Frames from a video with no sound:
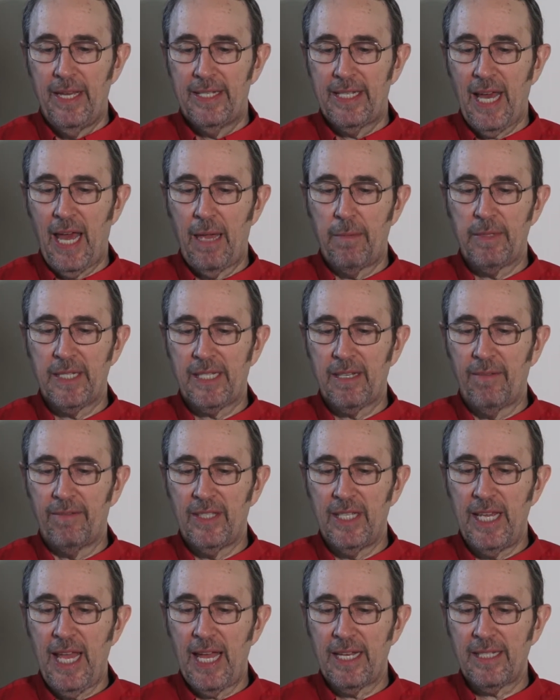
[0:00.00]
Time is
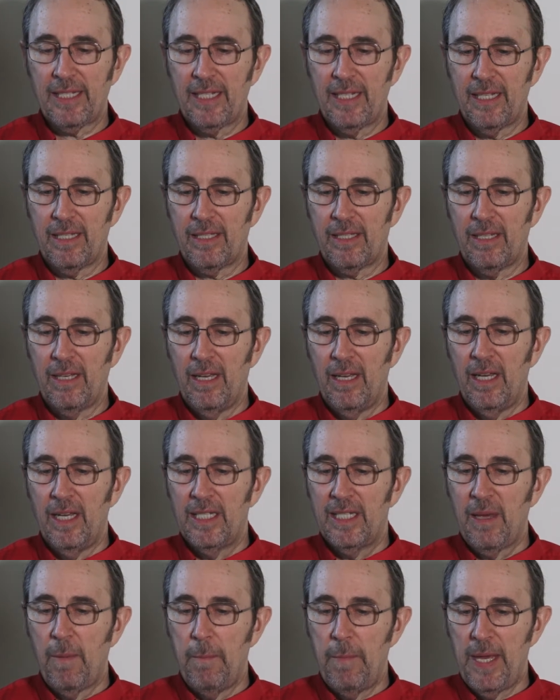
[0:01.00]
of the essence
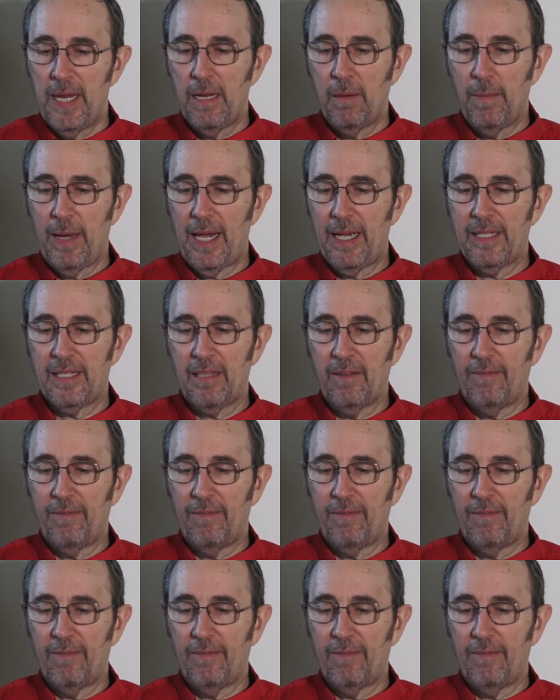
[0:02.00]
to minimize